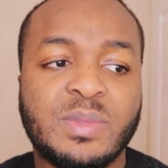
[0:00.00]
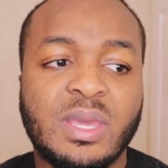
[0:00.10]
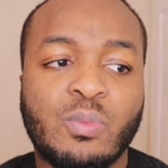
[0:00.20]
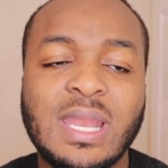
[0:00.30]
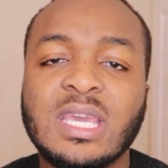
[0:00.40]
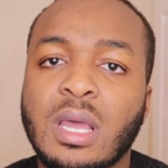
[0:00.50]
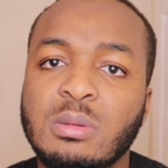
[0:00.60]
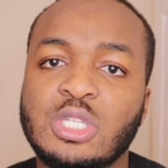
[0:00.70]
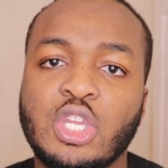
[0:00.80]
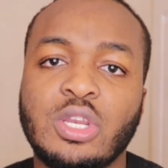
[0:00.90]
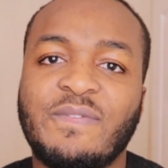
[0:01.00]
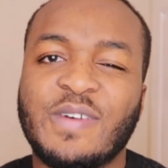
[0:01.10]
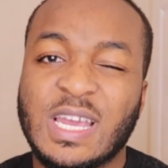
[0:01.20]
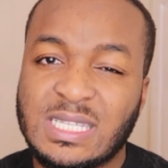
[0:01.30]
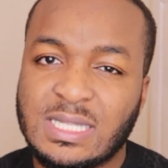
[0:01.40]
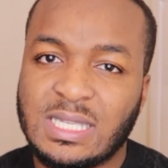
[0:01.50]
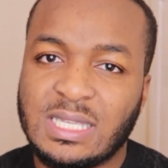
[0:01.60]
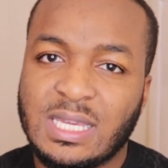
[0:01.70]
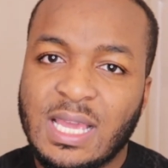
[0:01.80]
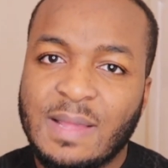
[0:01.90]
When it comes to
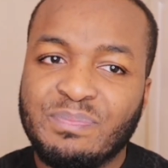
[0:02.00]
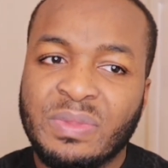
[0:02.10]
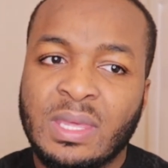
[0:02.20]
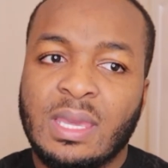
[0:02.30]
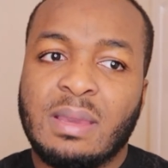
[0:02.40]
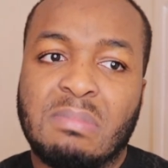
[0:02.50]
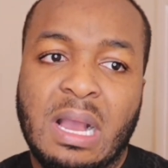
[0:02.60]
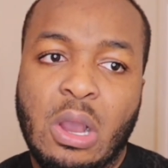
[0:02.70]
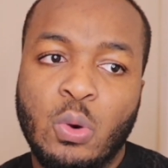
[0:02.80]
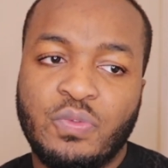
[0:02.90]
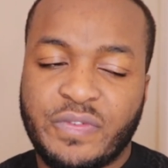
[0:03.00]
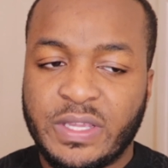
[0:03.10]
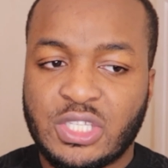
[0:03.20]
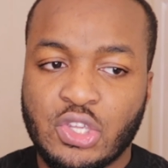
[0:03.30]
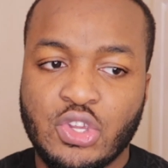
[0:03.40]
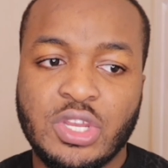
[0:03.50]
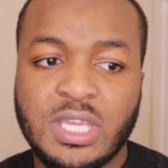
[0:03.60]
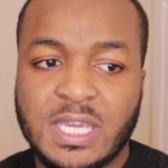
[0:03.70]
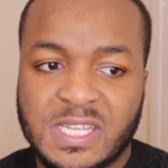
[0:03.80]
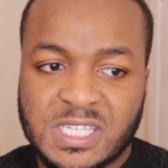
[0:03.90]
university, my whole thing to
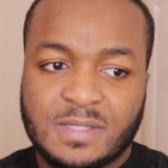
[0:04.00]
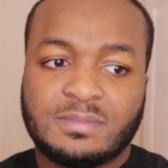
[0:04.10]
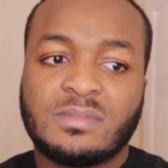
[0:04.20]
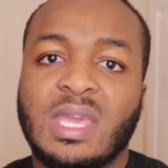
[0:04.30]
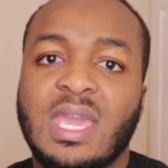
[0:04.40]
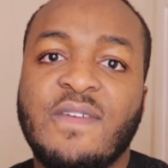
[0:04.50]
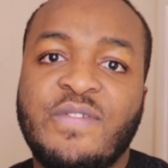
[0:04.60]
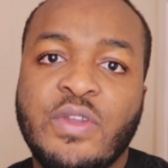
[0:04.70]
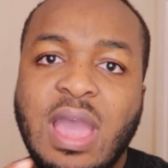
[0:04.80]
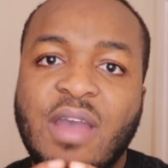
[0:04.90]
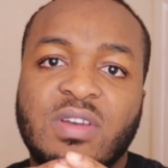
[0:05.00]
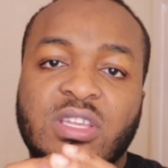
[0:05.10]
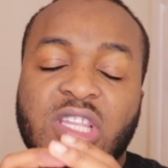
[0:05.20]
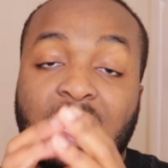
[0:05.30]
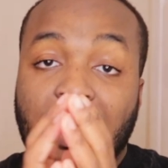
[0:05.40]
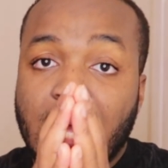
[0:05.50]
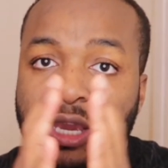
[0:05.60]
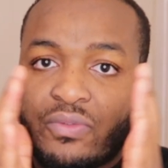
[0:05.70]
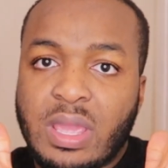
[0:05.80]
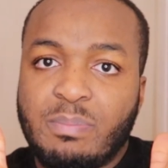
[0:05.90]
uni is, if you have a clear
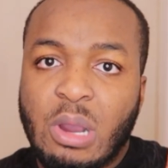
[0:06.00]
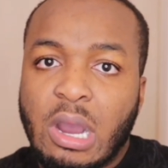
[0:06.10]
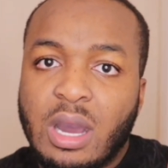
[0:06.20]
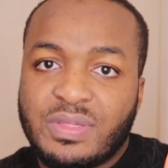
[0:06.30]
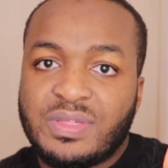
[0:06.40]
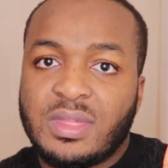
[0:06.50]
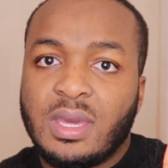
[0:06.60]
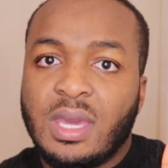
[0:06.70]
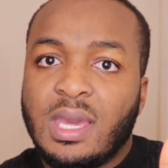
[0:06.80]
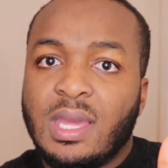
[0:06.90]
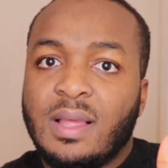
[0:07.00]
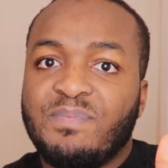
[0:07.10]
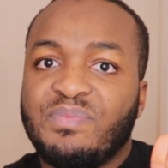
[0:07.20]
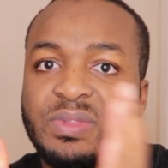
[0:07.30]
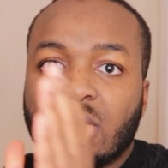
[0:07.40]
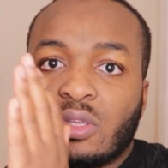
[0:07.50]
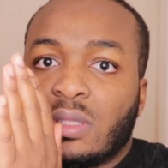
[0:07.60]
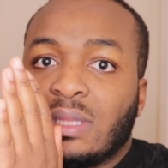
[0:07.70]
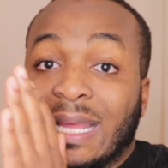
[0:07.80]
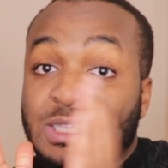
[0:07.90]
career path
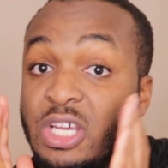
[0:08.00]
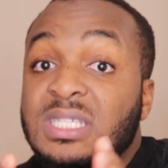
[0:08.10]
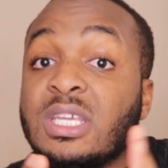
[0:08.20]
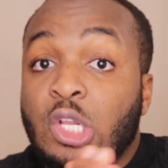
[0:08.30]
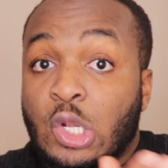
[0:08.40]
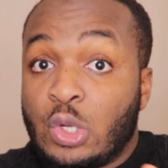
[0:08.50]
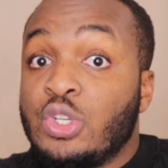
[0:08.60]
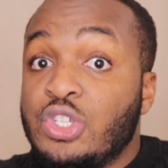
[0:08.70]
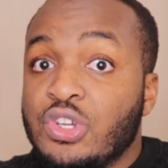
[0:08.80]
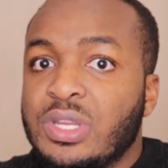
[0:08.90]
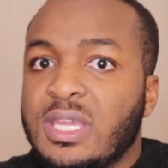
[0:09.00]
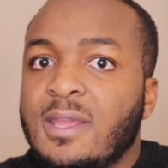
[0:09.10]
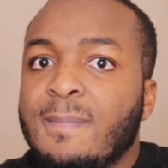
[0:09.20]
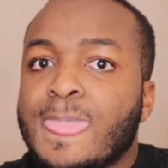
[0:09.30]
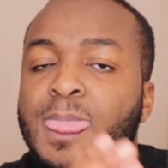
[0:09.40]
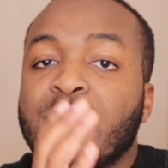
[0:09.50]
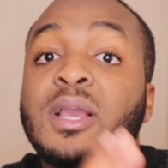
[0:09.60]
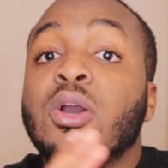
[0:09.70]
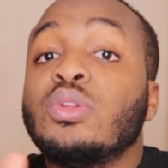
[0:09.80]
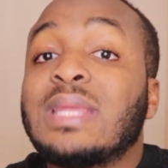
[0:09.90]
that doesn't include uni,
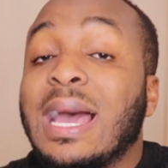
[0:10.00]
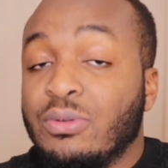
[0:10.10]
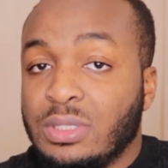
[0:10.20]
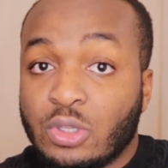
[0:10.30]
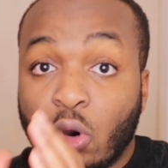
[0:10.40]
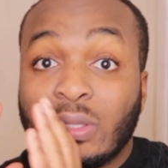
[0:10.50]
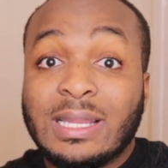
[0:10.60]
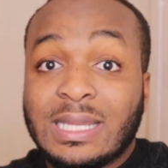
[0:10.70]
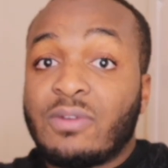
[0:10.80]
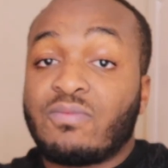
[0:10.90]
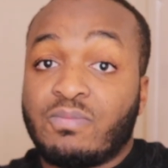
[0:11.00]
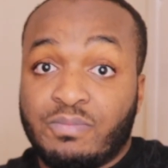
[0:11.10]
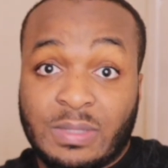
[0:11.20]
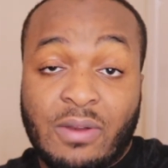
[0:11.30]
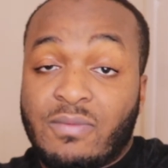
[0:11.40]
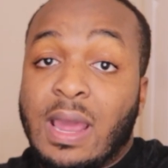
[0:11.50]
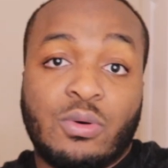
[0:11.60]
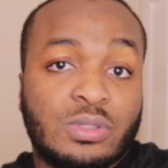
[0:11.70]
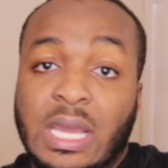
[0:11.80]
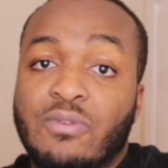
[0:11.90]
then go down that
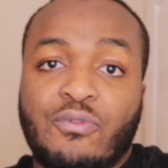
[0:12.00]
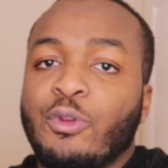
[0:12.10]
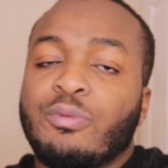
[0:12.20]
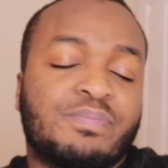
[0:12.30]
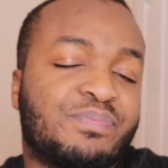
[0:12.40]
route,